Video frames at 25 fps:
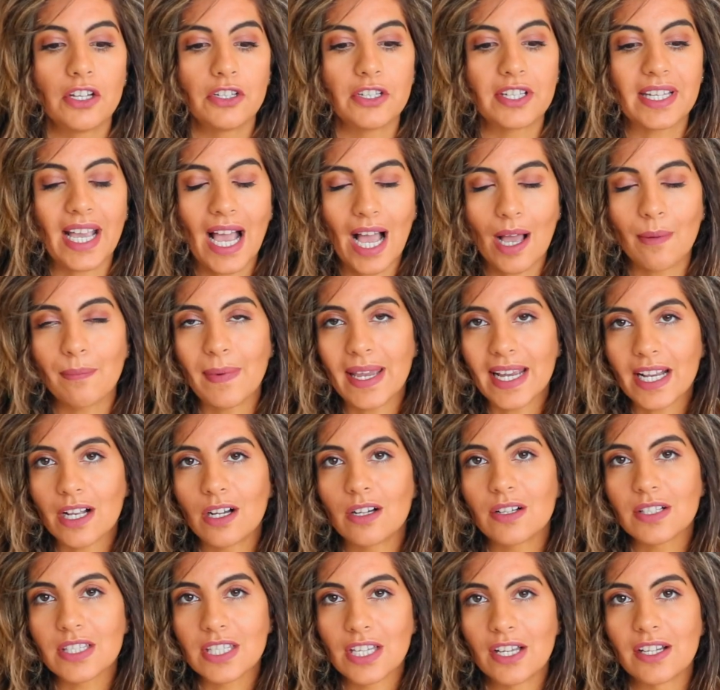you can make
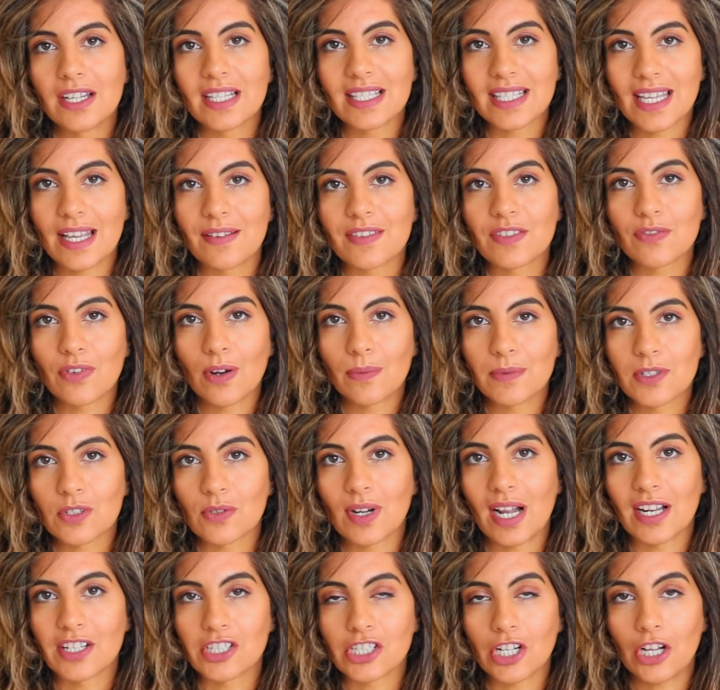alternatives from
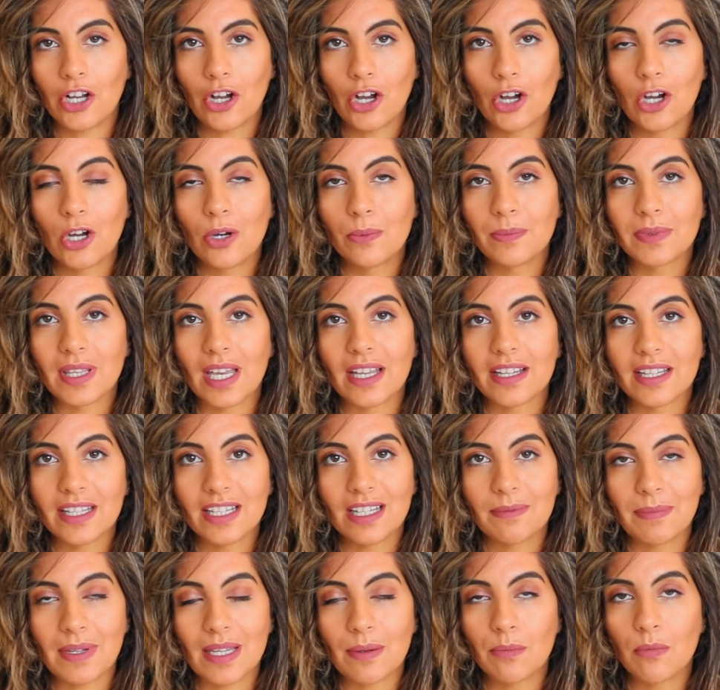scratch at home that are
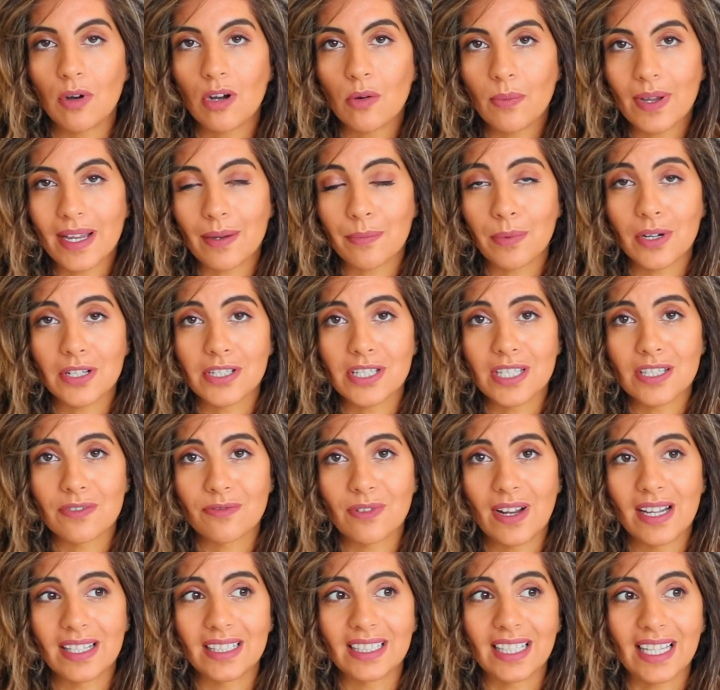going to be more Weight Watchers
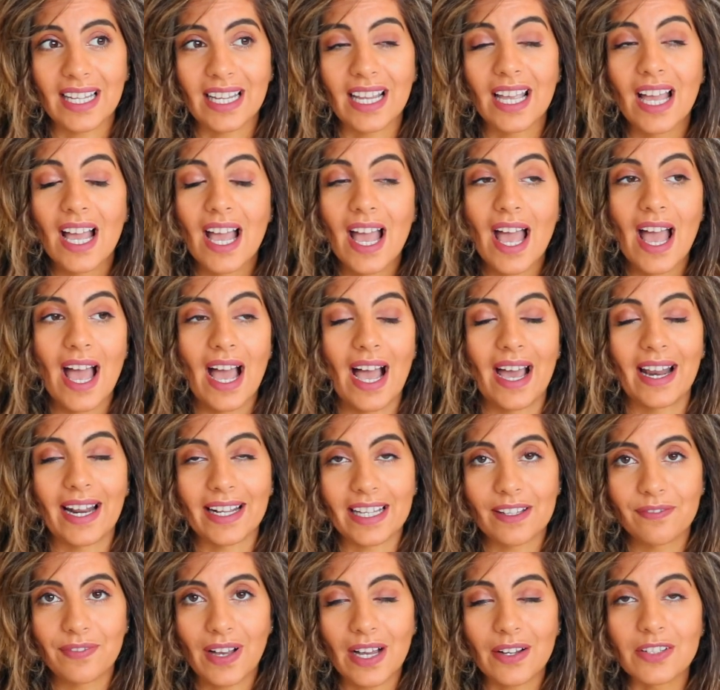friendly, and I
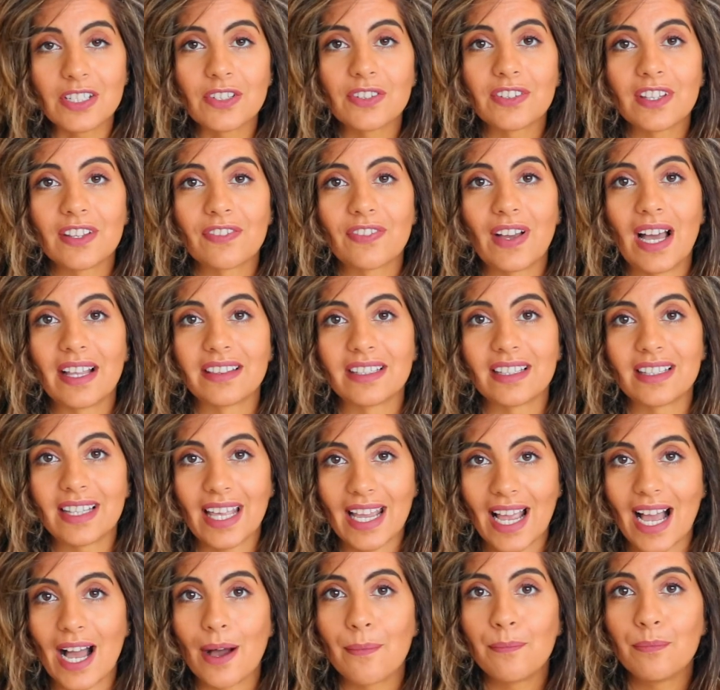can vouch for the fact that
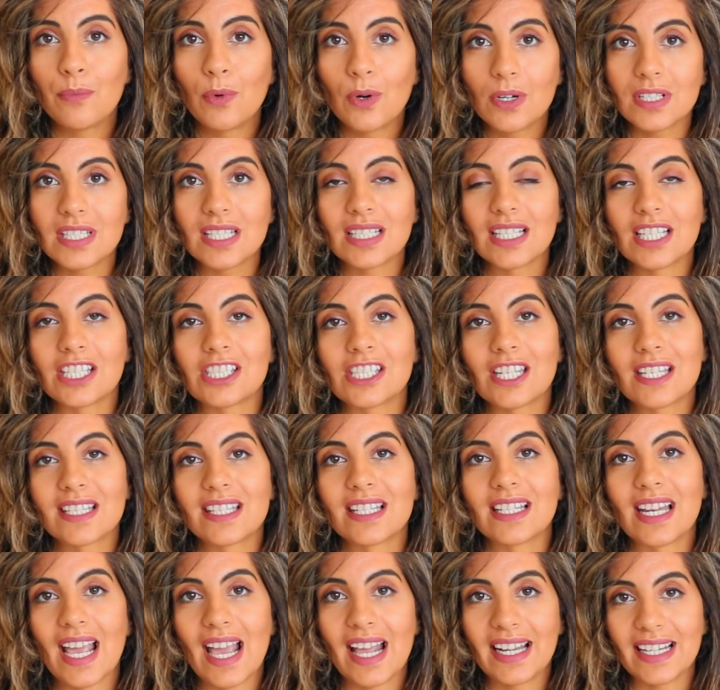they are more delicious
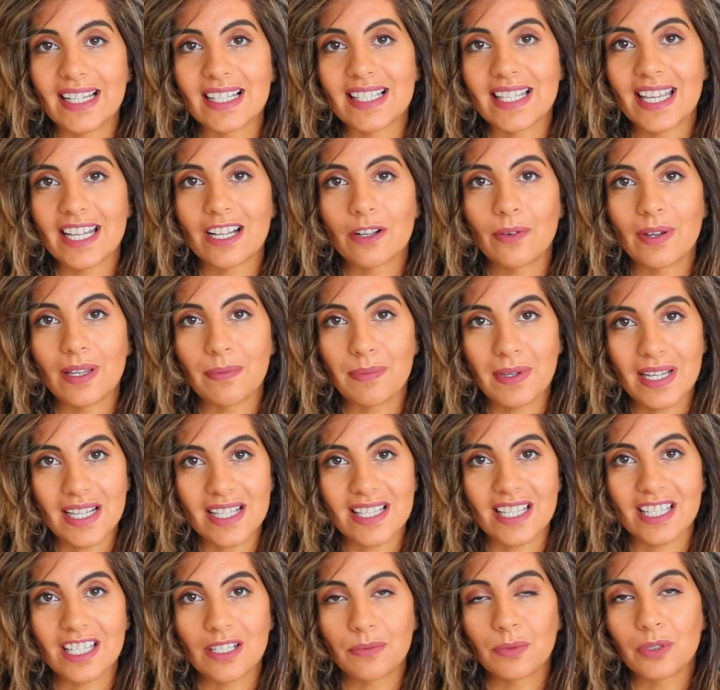than any takeaway
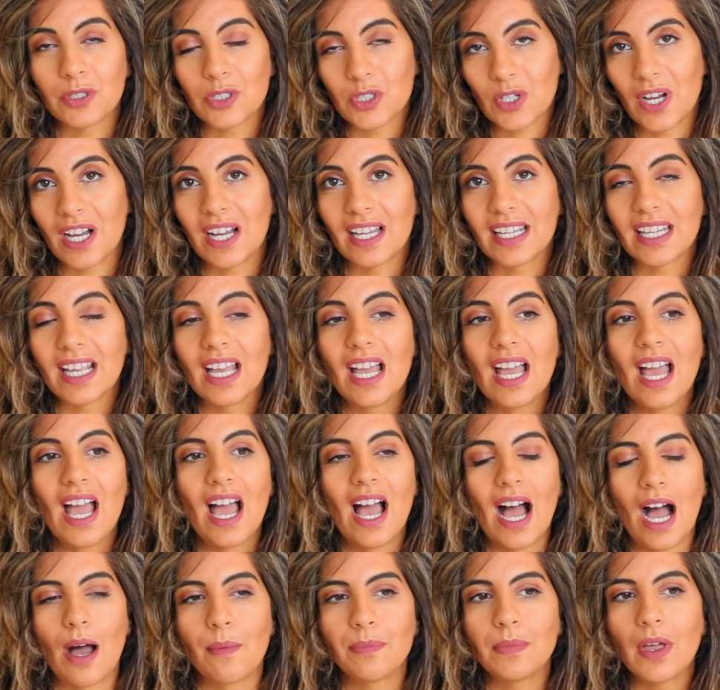pizza you will try.
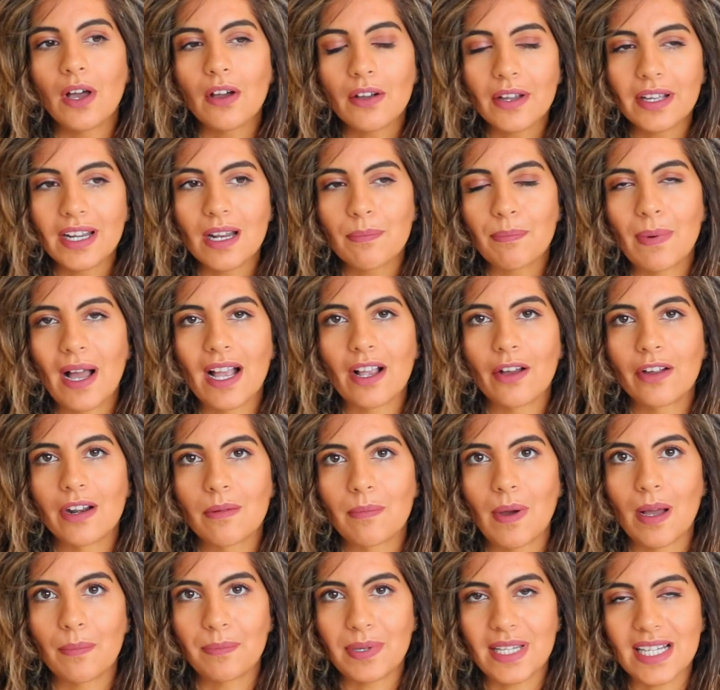I'm not going to bang on
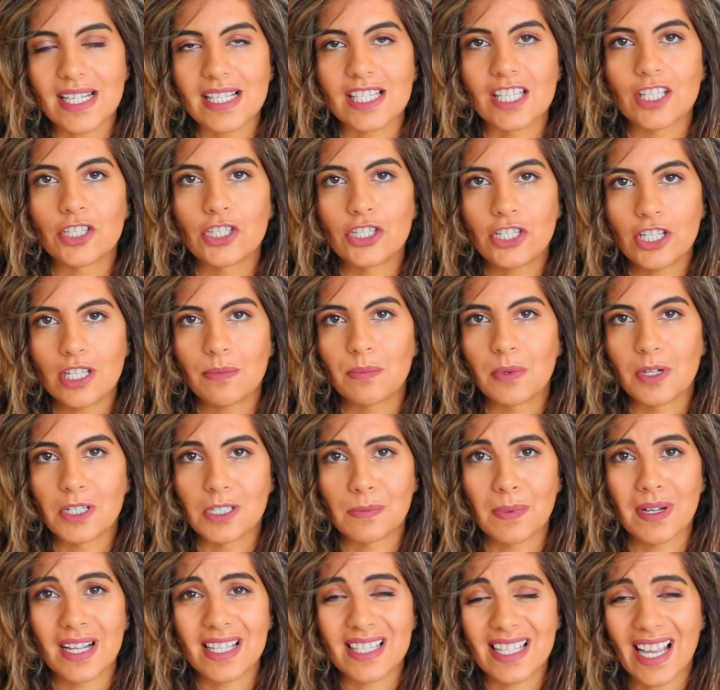about pizza too
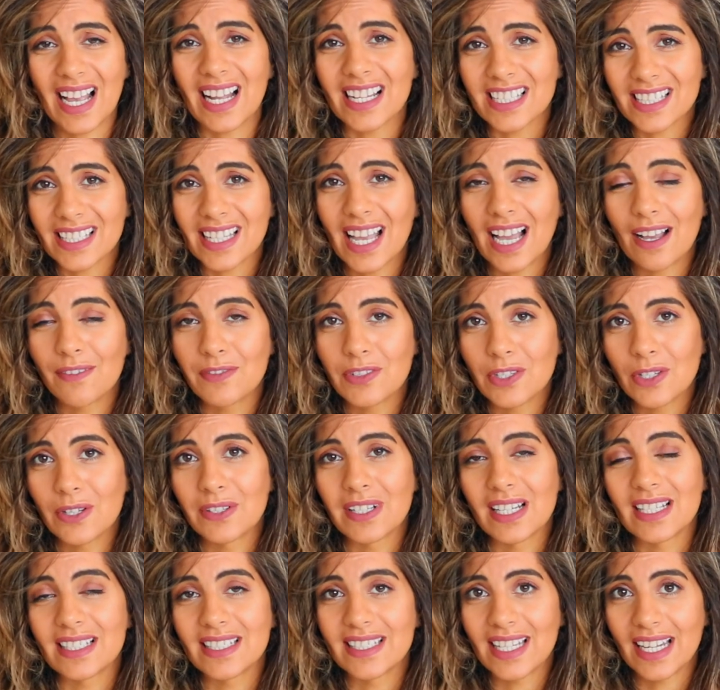much because I actually have
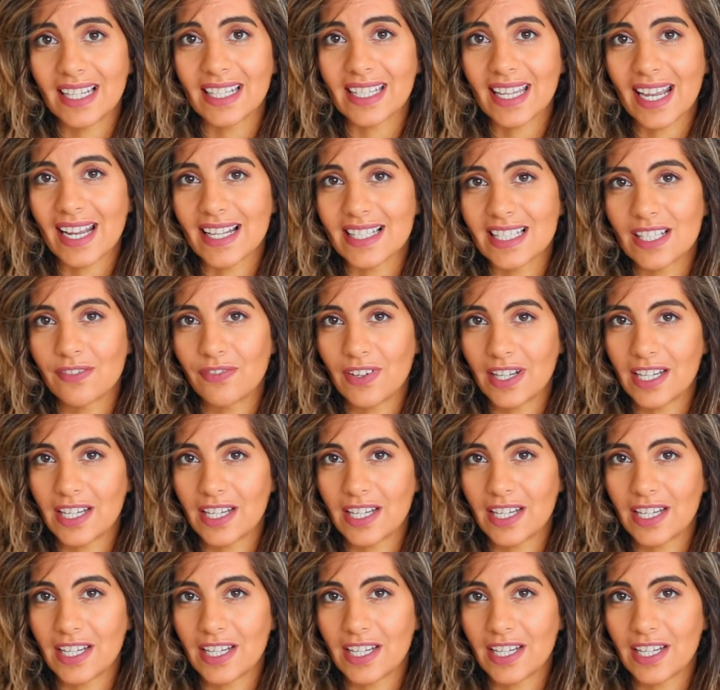done a dedicated